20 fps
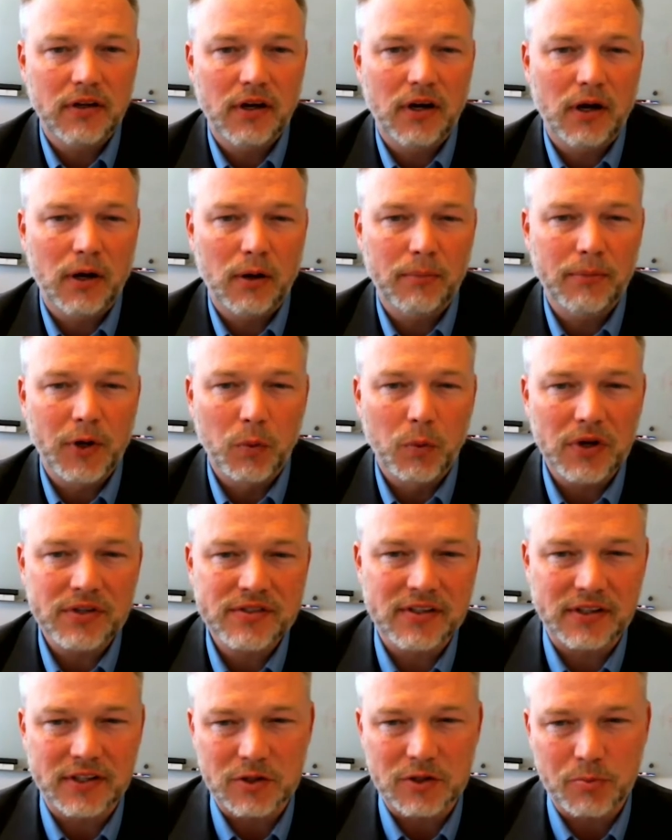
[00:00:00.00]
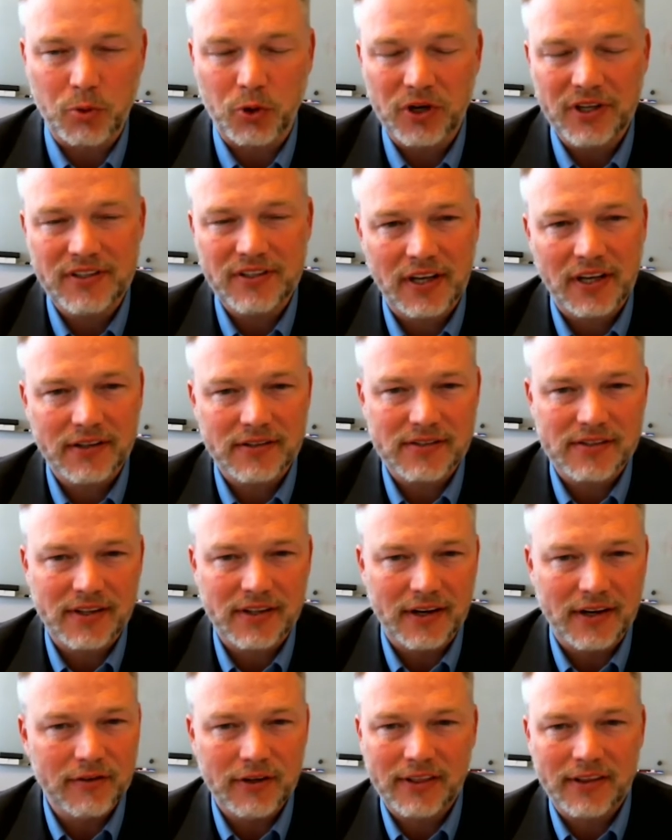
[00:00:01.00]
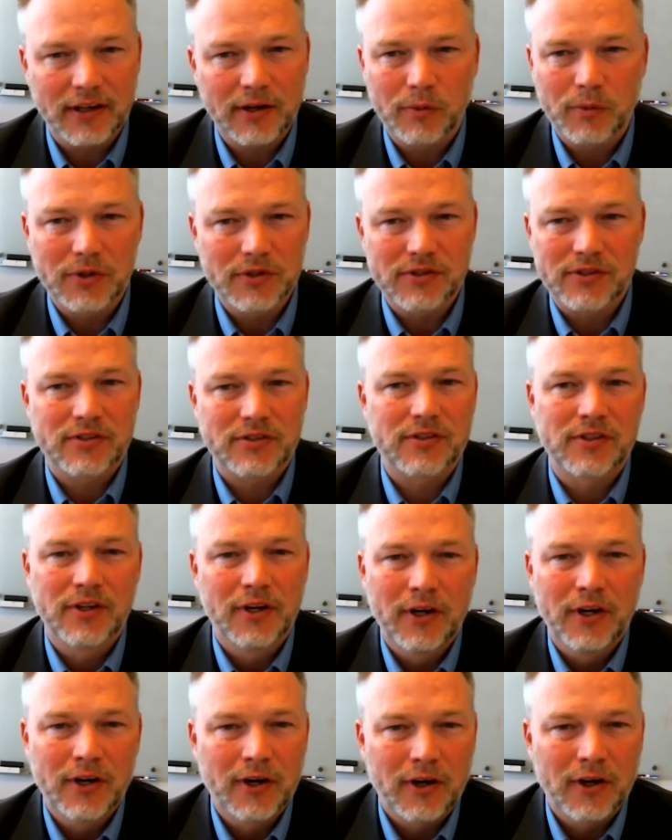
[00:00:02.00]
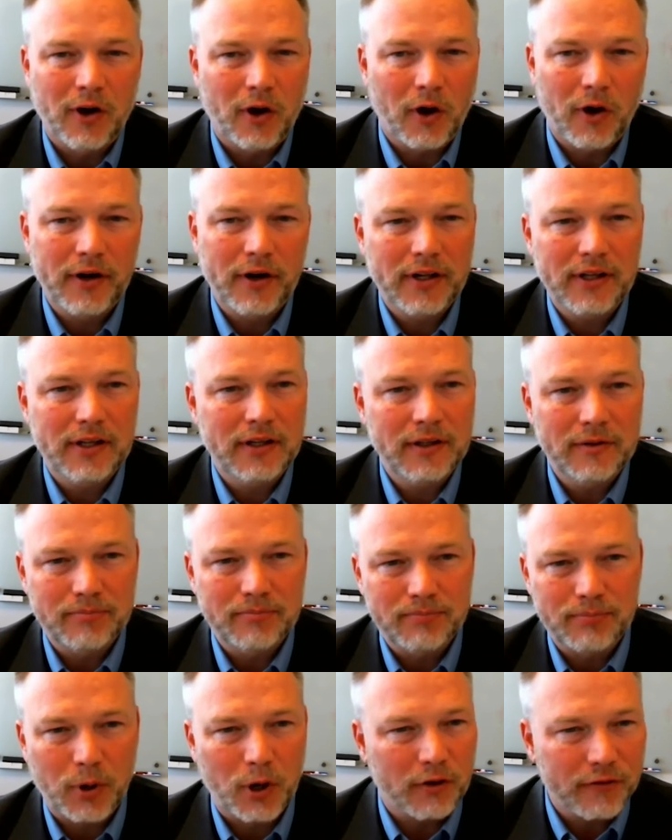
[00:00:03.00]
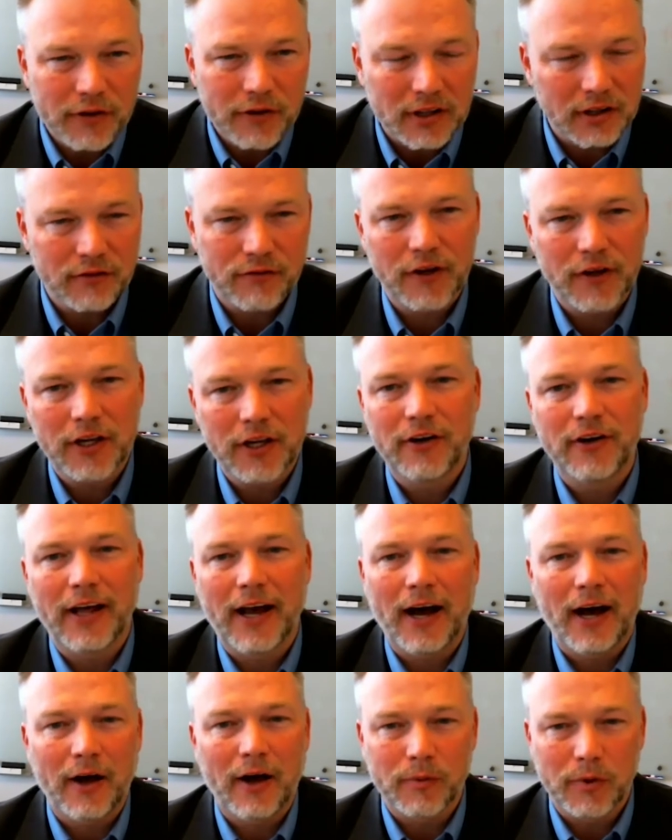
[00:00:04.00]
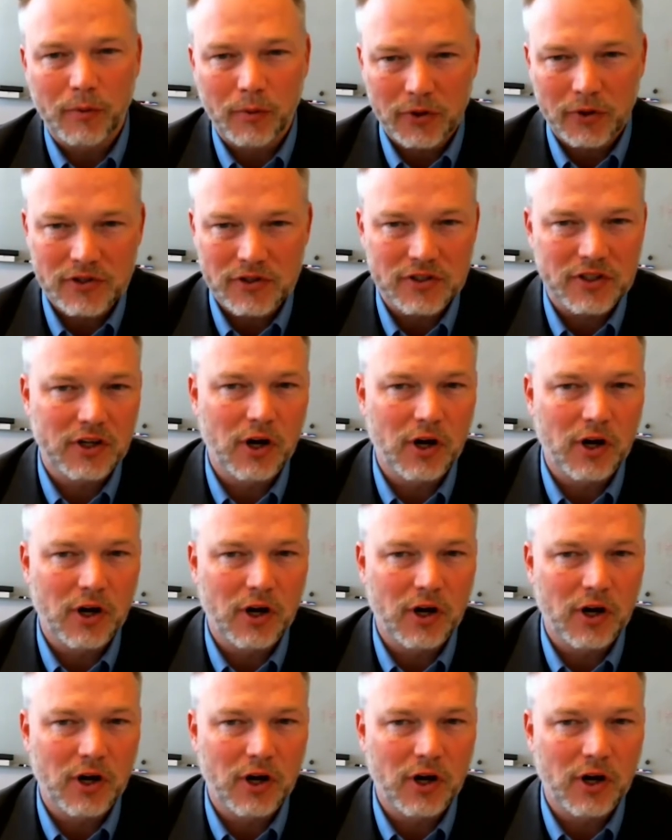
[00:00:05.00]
There wasn't this pretense that everything was already perfectly figured out. We weren't just